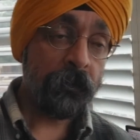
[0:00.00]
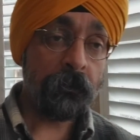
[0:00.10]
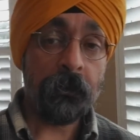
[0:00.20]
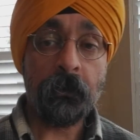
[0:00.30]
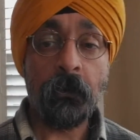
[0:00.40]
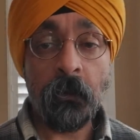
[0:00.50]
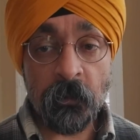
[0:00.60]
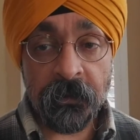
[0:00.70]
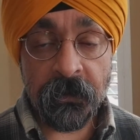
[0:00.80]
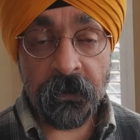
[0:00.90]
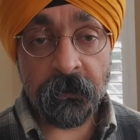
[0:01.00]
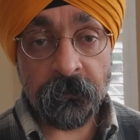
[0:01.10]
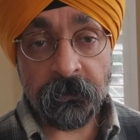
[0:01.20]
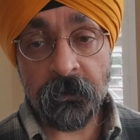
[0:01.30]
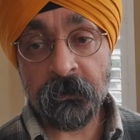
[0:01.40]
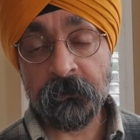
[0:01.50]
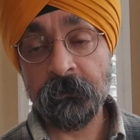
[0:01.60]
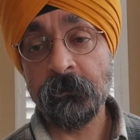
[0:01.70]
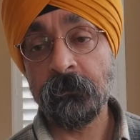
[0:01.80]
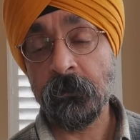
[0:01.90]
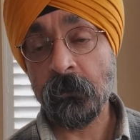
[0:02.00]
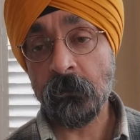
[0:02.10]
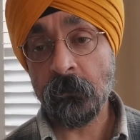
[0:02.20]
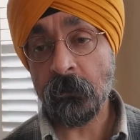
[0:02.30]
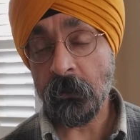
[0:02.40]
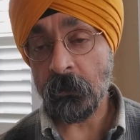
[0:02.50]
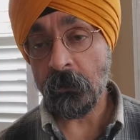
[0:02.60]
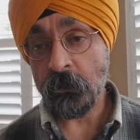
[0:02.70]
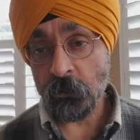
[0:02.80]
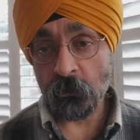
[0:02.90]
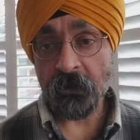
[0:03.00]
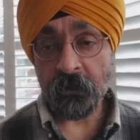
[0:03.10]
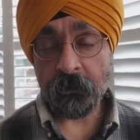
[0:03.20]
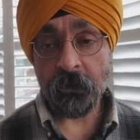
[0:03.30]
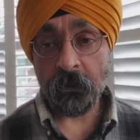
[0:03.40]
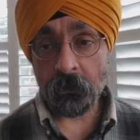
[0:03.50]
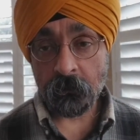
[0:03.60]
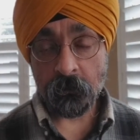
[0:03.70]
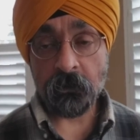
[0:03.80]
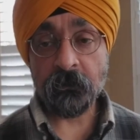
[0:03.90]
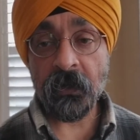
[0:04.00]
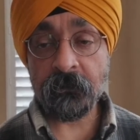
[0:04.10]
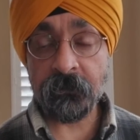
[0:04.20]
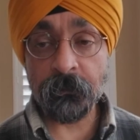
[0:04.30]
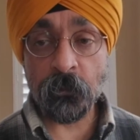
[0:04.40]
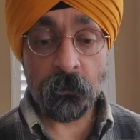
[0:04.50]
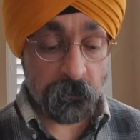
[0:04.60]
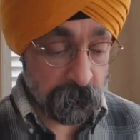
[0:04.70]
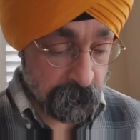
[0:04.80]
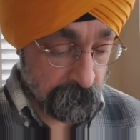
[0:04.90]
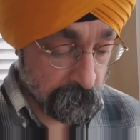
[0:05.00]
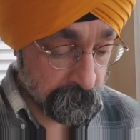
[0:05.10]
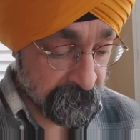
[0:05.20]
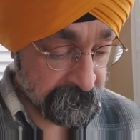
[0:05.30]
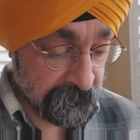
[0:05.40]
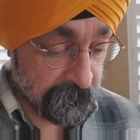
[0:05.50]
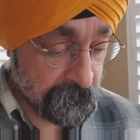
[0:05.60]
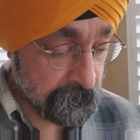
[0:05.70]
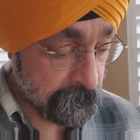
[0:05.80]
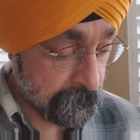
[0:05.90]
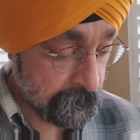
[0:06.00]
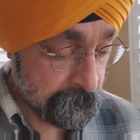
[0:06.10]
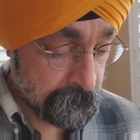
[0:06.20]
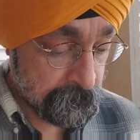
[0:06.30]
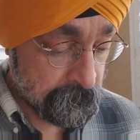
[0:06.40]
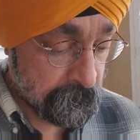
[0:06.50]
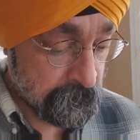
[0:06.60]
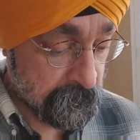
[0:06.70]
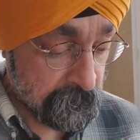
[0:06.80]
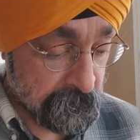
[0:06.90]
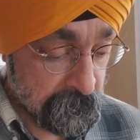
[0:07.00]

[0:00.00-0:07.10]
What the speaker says: like how many days it takes, in your area, in that zip code, homes are selling. And